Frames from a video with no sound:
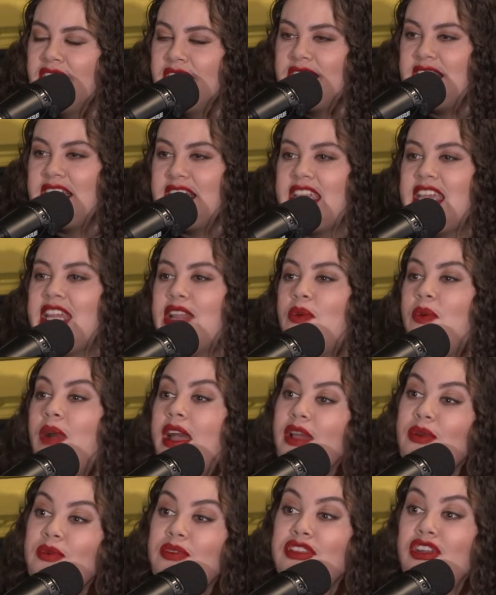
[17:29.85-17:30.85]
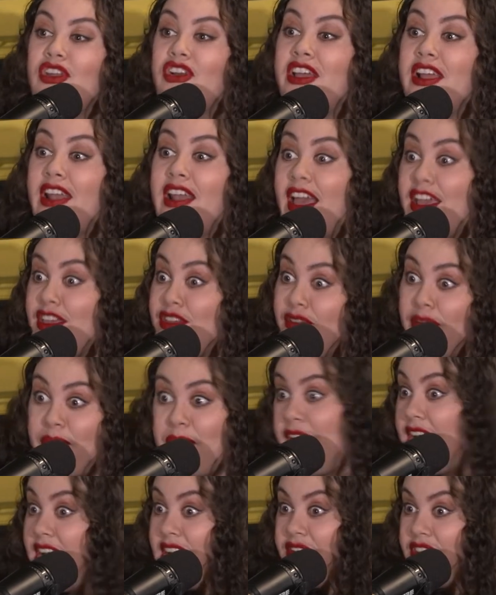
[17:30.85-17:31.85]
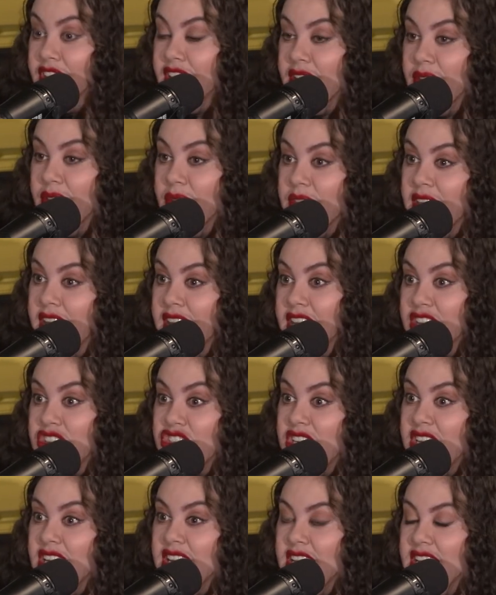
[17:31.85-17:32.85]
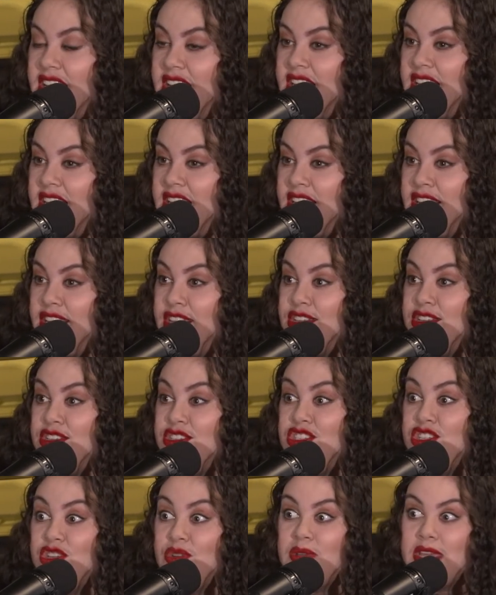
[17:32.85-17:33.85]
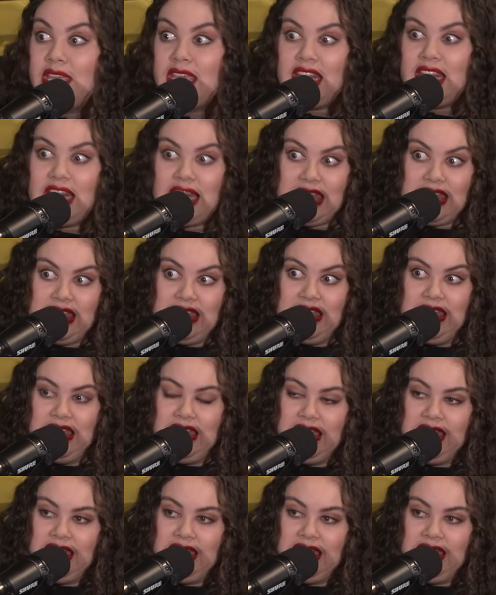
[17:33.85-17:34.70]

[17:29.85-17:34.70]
to get away with looking like you're a part of it without actually doing anything.